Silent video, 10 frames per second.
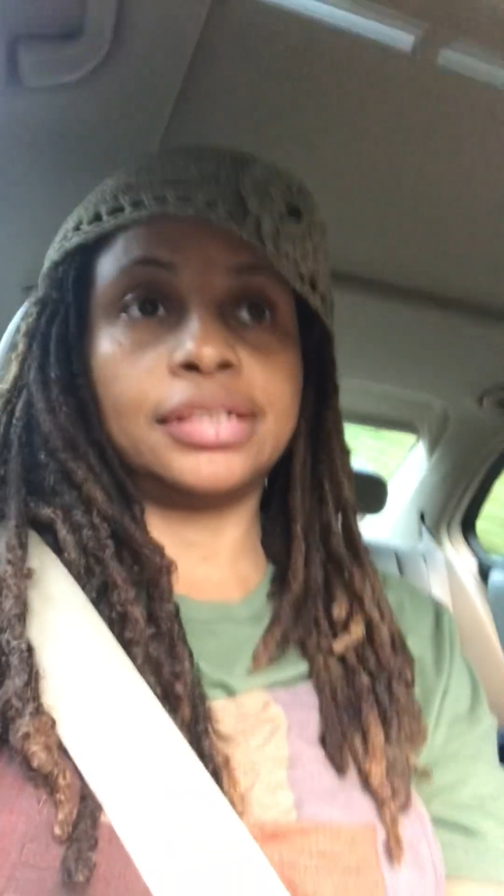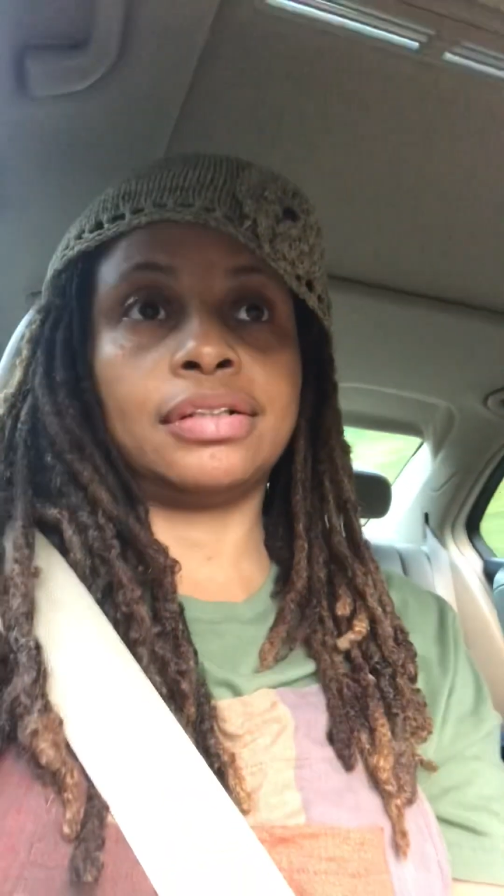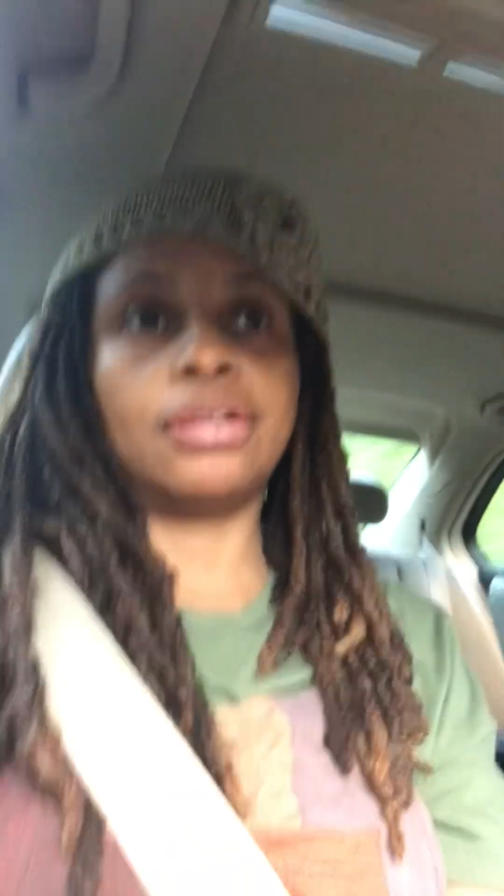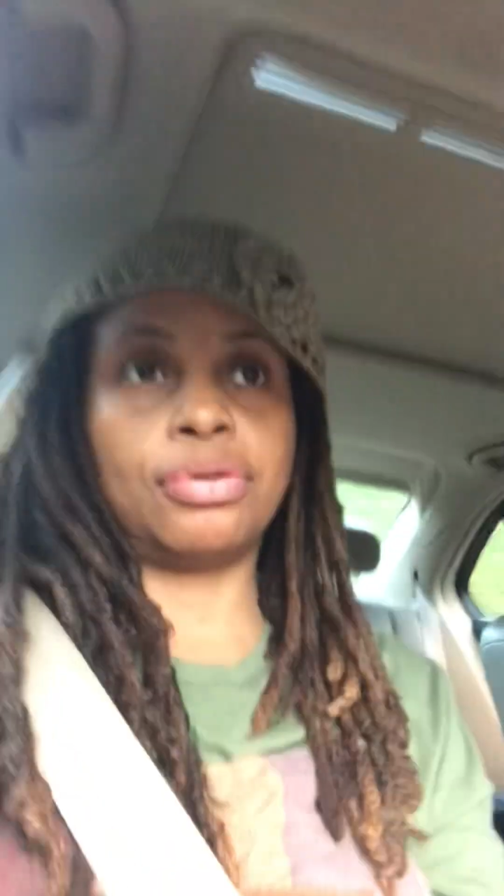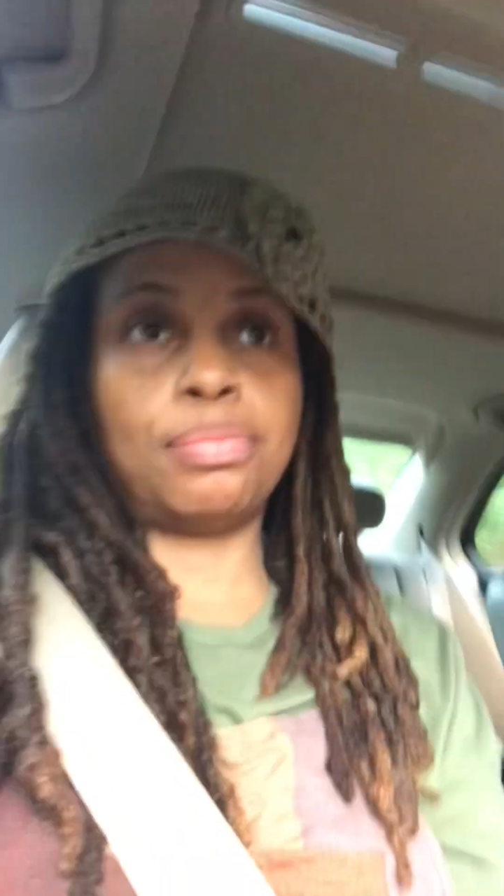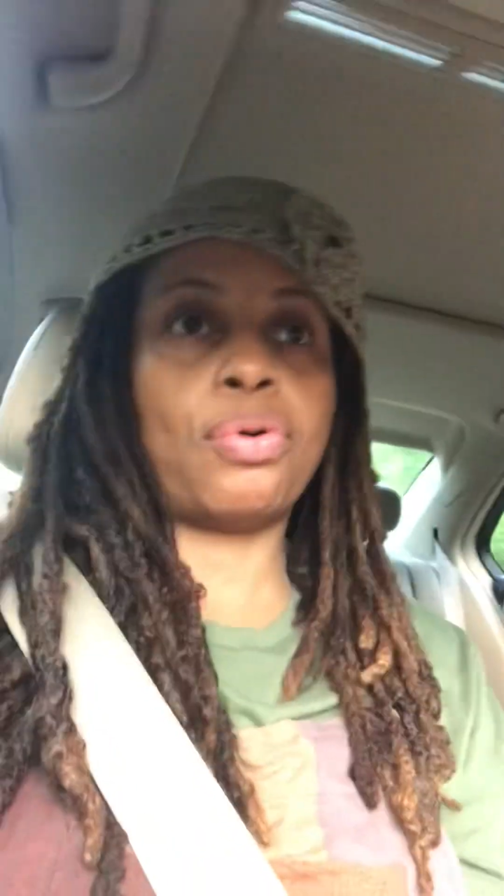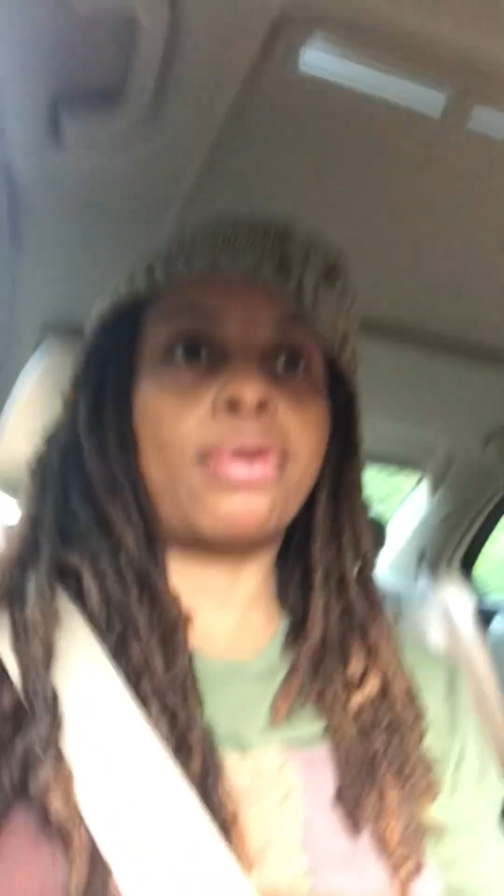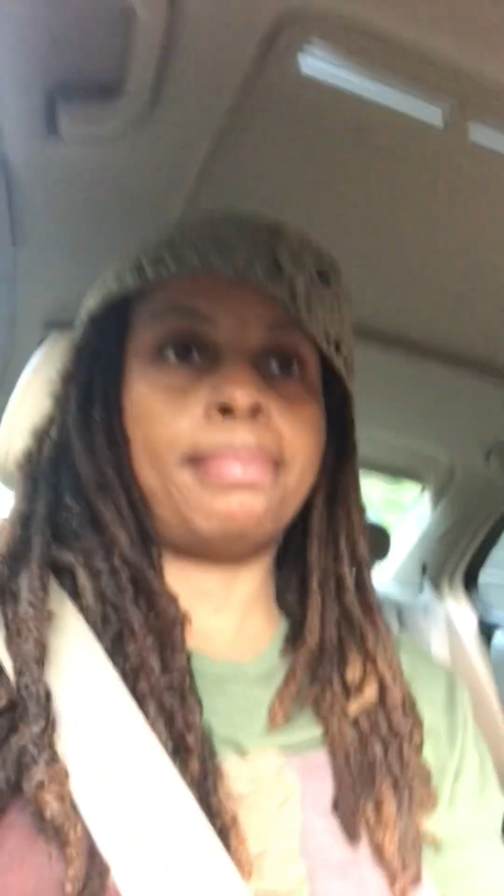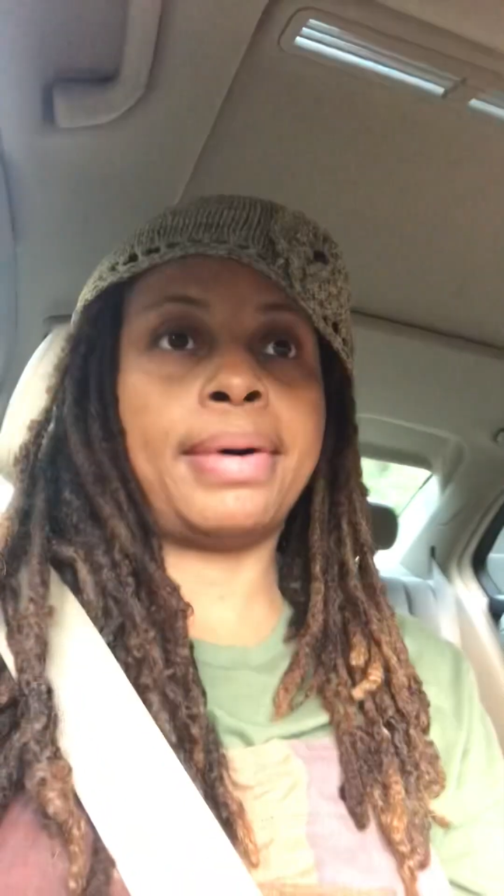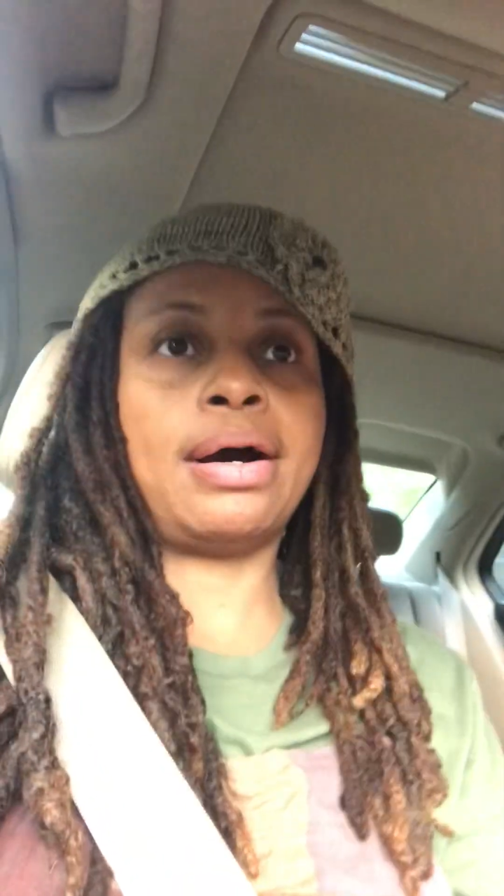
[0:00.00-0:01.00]
to learn more
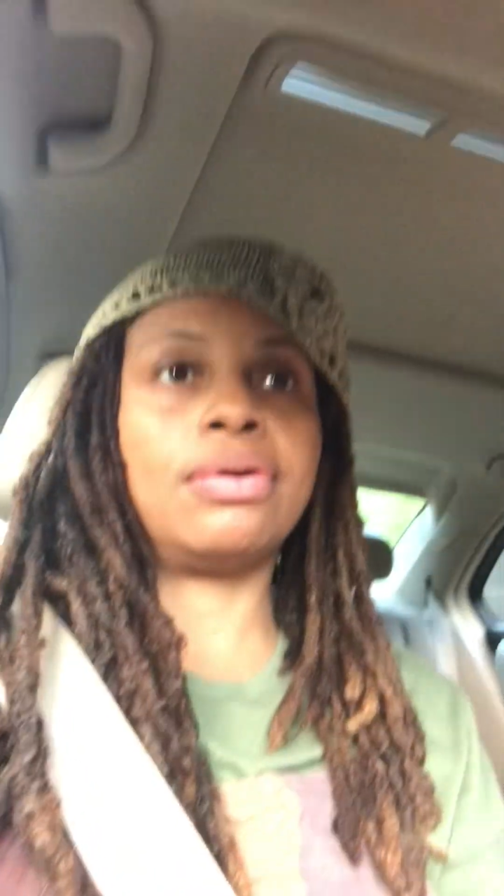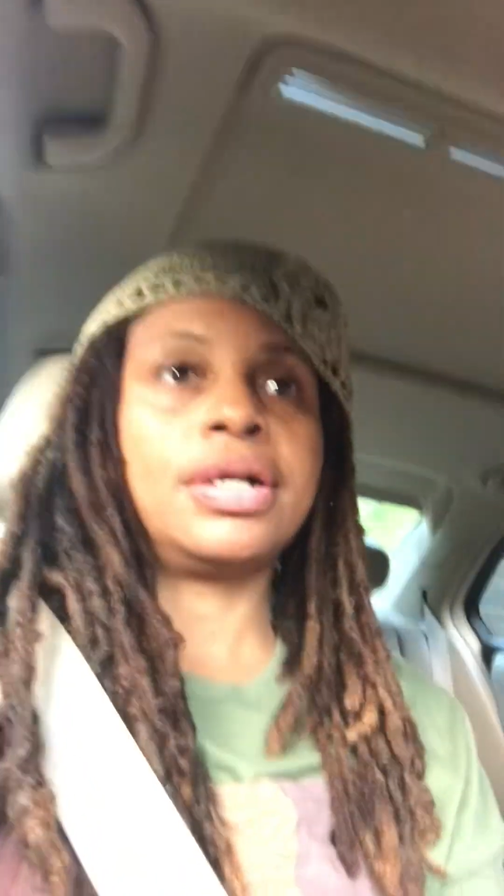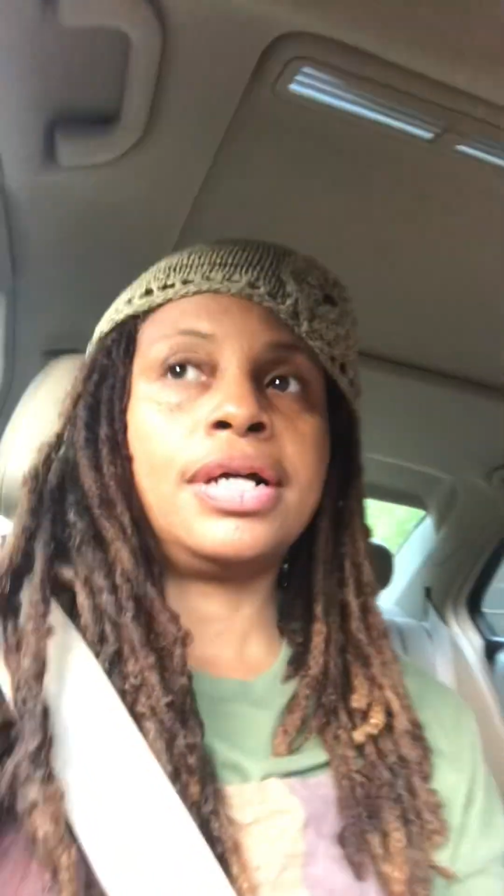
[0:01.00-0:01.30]
about,